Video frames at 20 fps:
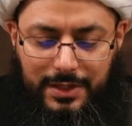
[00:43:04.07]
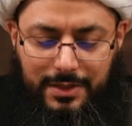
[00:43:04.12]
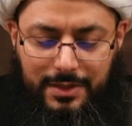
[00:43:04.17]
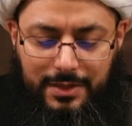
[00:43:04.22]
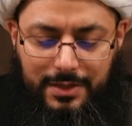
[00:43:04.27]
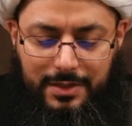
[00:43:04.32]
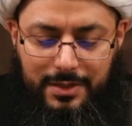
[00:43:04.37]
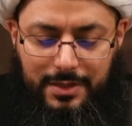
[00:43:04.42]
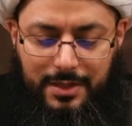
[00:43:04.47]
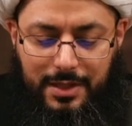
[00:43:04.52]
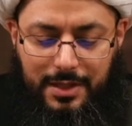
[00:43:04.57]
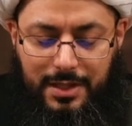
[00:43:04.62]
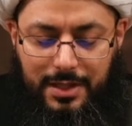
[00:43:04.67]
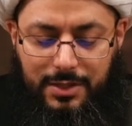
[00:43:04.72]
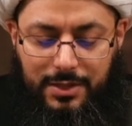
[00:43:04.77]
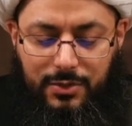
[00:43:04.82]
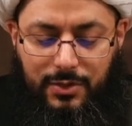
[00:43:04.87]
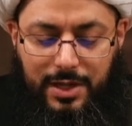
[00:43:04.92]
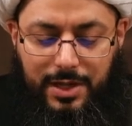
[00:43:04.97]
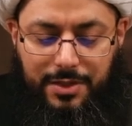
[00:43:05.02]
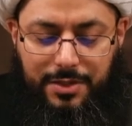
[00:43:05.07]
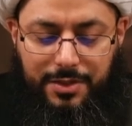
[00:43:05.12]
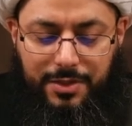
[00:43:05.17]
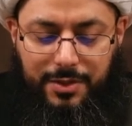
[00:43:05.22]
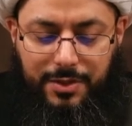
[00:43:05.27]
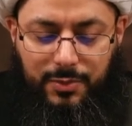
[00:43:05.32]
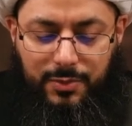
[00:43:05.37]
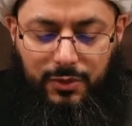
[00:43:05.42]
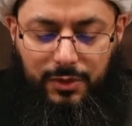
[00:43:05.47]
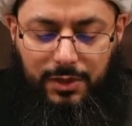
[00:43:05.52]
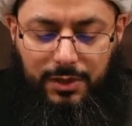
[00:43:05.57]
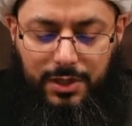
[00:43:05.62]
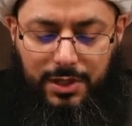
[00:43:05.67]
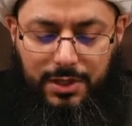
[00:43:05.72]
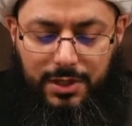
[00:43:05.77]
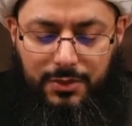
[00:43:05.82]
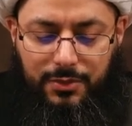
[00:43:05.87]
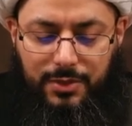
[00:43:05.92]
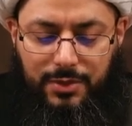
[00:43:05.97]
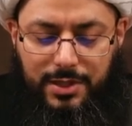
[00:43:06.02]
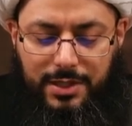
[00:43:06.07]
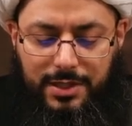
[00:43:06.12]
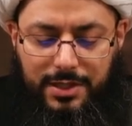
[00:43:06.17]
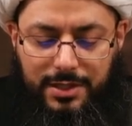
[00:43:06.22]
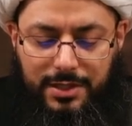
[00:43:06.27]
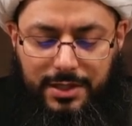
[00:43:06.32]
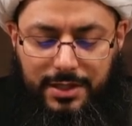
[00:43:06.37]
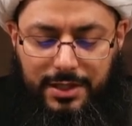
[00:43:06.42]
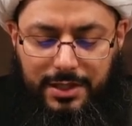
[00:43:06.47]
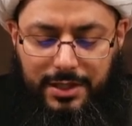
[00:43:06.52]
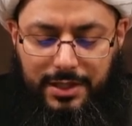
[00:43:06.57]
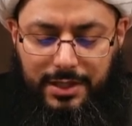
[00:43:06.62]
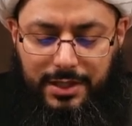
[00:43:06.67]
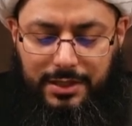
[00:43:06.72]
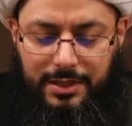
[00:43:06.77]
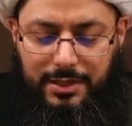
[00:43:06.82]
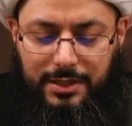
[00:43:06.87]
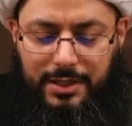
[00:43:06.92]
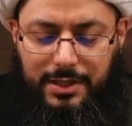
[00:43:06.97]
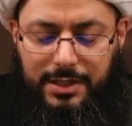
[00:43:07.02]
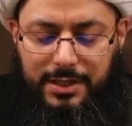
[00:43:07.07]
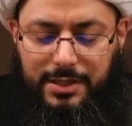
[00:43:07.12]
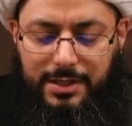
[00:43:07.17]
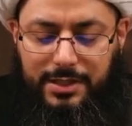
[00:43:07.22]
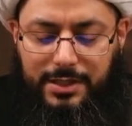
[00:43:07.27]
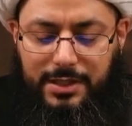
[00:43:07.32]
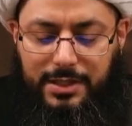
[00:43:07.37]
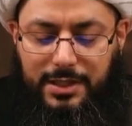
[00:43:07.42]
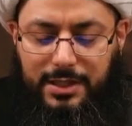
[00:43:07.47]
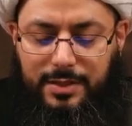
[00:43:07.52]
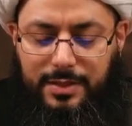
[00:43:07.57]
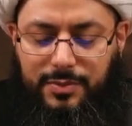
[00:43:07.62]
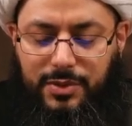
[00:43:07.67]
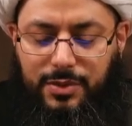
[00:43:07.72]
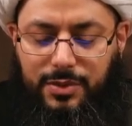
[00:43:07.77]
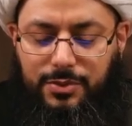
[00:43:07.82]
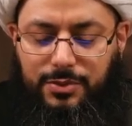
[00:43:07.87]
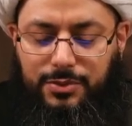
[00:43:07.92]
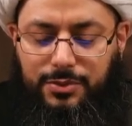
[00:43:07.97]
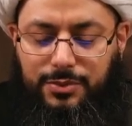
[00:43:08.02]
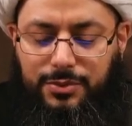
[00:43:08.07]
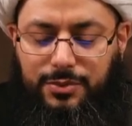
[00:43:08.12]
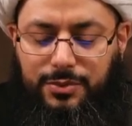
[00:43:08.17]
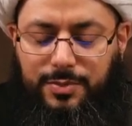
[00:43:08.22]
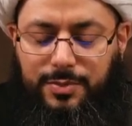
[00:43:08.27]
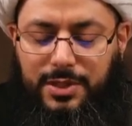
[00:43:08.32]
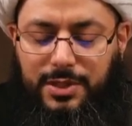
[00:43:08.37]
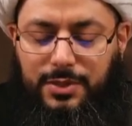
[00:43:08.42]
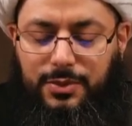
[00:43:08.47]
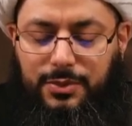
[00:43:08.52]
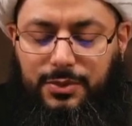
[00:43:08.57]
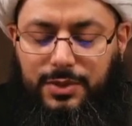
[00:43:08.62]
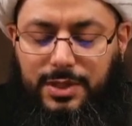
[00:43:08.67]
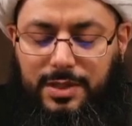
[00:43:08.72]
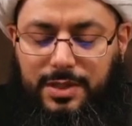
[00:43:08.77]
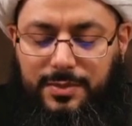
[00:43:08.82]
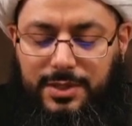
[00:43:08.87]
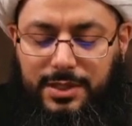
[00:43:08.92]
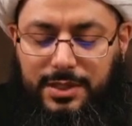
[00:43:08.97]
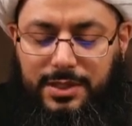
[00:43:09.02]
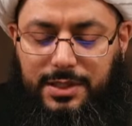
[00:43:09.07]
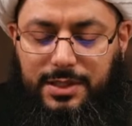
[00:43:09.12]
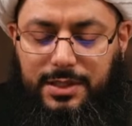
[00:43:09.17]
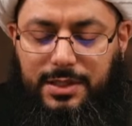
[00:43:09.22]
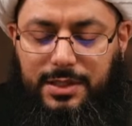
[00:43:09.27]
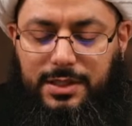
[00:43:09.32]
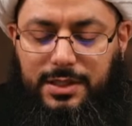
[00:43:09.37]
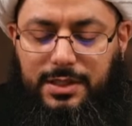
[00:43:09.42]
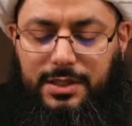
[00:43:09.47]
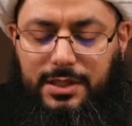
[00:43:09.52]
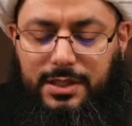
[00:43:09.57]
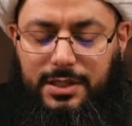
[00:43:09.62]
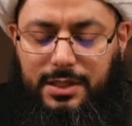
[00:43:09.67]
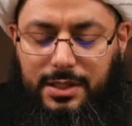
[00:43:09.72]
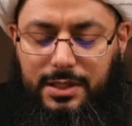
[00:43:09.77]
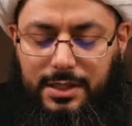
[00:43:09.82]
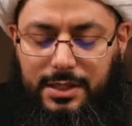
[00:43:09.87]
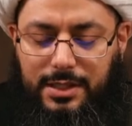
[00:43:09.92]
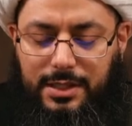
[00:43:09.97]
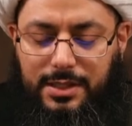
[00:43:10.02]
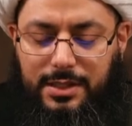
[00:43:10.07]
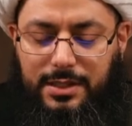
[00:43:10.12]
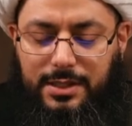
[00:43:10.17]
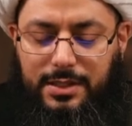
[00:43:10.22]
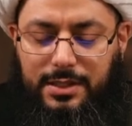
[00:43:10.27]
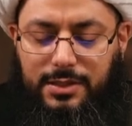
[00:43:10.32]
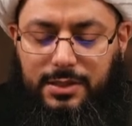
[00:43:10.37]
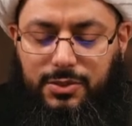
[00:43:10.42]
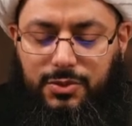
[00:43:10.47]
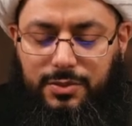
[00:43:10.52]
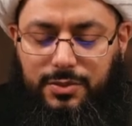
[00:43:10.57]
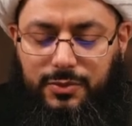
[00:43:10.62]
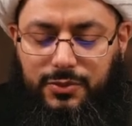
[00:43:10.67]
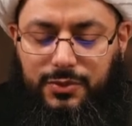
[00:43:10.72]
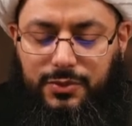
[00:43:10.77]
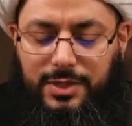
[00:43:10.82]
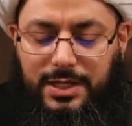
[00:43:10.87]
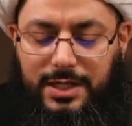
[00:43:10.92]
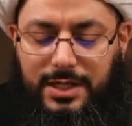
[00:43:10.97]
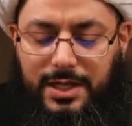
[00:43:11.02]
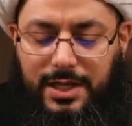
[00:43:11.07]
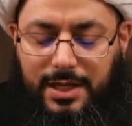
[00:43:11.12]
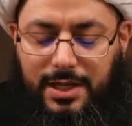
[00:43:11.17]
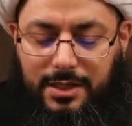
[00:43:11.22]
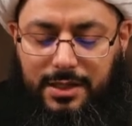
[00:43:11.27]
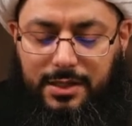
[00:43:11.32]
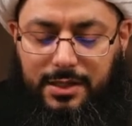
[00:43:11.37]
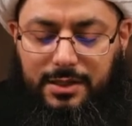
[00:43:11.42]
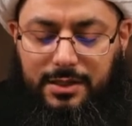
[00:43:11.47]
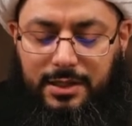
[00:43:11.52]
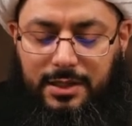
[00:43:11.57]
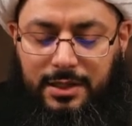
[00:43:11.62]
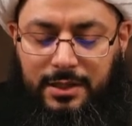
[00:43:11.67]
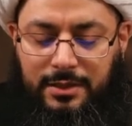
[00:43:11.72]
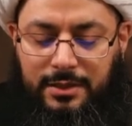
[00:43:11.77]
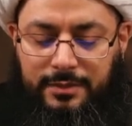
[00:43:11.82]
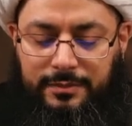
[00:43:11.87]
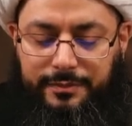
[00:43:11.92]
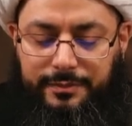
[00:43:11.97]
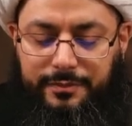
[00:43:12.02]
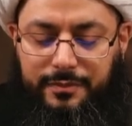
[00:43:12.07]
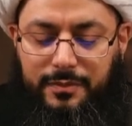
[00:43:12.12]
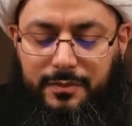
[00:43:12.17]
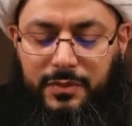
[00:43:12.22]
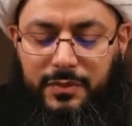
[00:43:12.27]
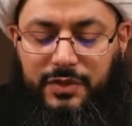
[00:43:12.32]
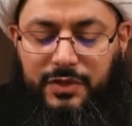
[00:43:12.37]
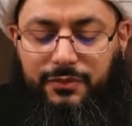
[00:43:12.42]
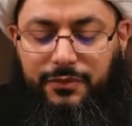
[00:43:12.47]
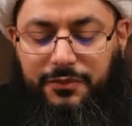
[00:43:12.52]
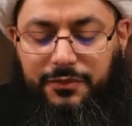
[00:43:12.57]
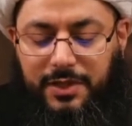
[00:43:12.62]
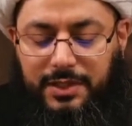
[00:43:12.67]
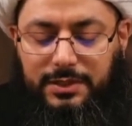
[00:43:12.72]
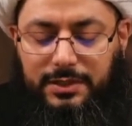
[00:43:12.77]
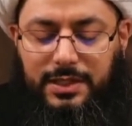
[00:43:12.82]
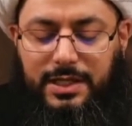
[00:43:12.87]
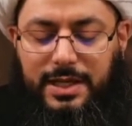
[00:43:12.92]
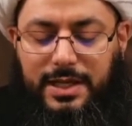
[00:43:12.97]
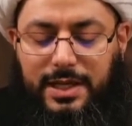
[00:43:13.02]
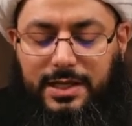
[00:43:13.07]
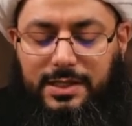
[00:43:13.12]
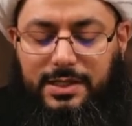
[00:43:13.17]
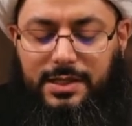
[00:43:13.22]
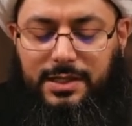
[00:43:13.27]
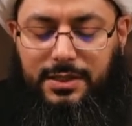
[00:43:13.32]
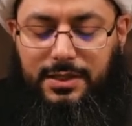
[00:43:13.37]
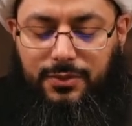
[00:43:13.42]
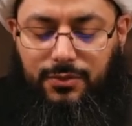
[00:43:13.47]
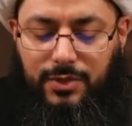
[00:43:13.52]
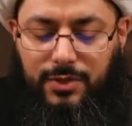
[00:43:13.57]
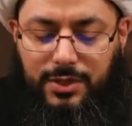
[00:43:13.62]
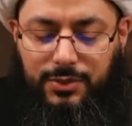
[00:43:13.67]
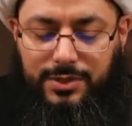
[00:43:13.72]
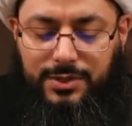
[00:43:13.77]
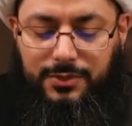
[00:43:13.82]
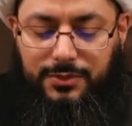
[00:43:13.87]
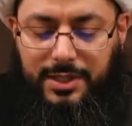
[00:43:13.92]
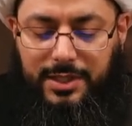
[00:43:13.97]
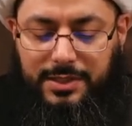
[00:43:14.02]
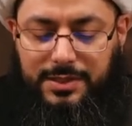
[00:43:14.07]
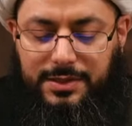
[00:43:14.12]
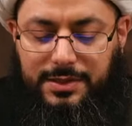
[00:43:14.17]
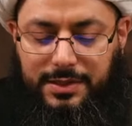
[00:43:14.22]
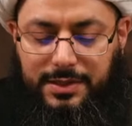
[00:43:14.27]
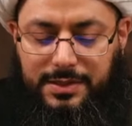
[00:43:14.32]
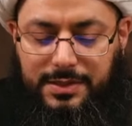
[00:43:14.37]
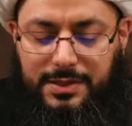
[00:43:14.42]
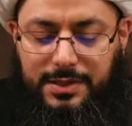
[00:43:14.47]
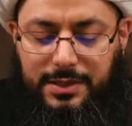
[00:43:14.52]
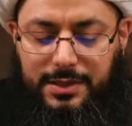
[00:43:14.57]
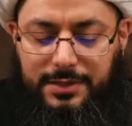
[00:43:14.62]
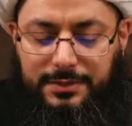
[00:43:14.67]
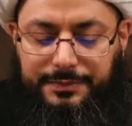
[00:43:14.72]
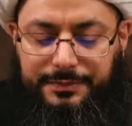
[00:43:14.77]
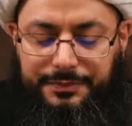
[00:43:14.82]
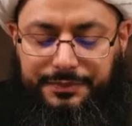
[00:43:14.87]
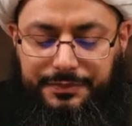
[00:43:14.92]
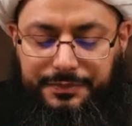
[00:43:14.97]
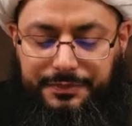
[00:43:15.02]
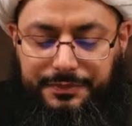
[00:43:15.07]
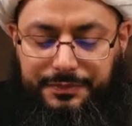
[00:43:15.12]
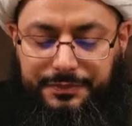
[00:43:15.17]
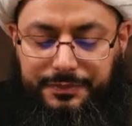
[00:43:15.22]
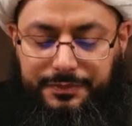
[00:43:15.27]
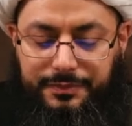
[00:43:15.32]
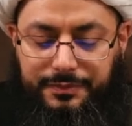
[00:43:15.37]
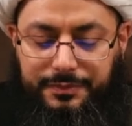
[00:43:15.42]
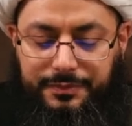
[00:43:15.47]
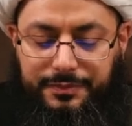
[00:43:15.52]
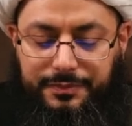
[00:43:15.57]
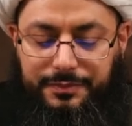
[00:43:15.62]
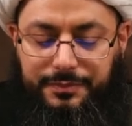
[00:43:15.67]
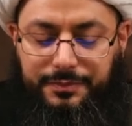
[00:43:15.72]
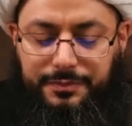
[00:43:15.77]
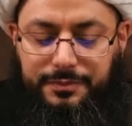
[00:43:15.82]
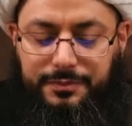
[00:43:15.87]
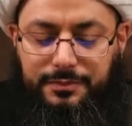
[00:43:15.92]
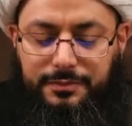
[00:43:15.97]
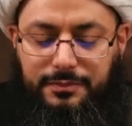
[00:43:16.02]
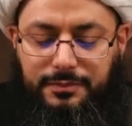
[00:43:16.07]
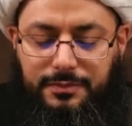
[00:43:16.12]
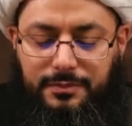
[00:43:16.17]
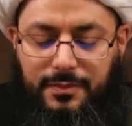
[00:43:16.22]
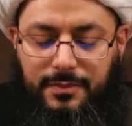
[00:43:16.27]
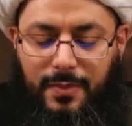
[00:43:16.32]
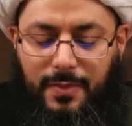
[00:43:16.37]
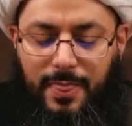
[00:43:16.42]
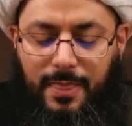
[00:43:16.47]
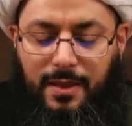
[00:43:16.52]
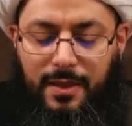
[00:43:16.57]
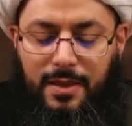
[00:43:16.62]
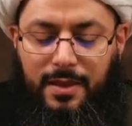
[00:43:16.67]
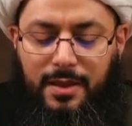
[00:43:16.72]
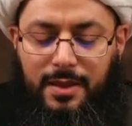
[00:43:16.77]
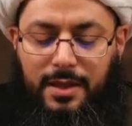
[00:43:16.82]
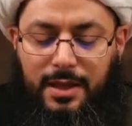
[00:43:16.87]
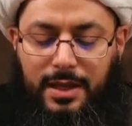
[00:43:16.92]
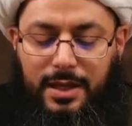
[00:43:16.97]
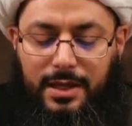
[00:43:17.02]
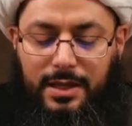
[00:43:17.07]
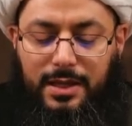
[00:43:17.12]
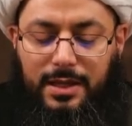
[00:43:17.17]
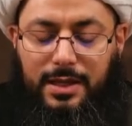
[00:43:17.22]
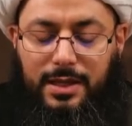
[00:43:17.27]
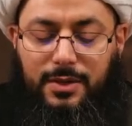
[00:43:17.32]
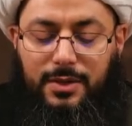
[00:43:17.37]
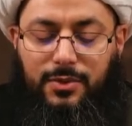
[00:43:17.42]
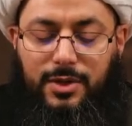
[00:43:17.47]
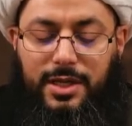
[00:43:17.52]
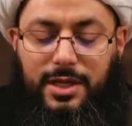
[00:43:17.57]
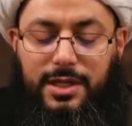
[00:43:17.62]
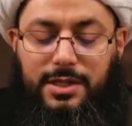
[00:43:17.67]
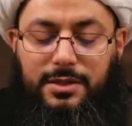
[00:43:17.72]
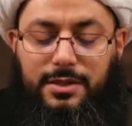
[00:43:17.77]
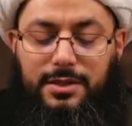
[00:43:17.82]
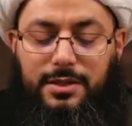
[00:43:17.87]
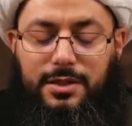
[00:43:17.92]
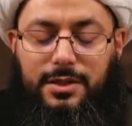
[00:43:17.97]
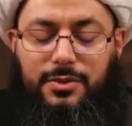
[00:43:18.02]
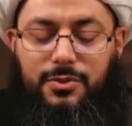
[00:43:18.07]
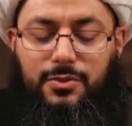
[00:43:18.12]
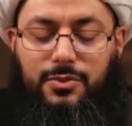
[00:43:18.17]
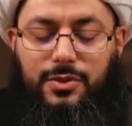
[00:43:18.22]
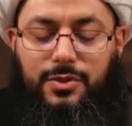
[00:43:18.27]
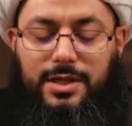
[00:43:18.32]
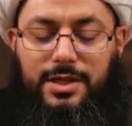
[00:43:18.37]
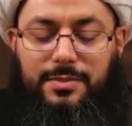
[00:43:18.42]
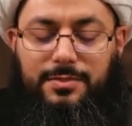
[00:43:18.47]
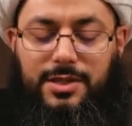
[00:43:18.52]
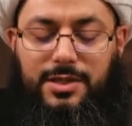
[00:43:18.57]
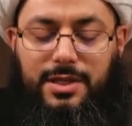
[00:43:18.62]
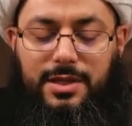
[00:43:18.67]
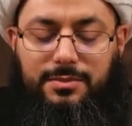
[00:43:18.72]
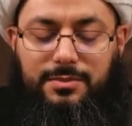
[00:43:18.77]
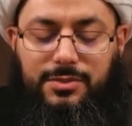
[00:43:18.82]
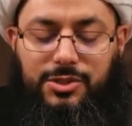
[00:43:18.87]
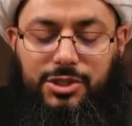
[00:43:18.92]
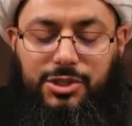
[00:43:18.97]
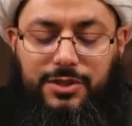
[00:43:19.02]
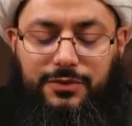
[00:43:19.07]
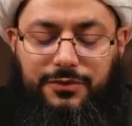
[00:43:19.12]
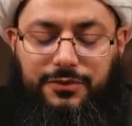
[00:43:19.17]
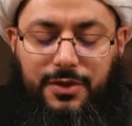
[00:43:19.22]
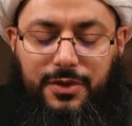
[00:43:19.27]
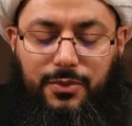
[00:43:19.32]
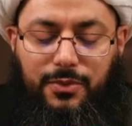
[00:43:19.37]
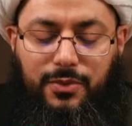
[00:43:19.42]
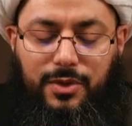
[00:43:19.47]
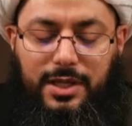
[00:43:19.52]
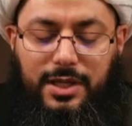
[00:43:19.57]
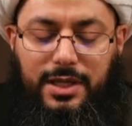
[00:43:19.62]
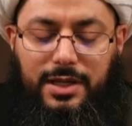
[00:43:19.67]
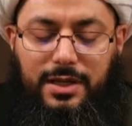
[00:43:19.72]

follow, and that he is the true leader of this faith after the Prophet. Allah will punish this nation with the deeds of the scholars that conceal the truth about Ali and his family, peace be upon them.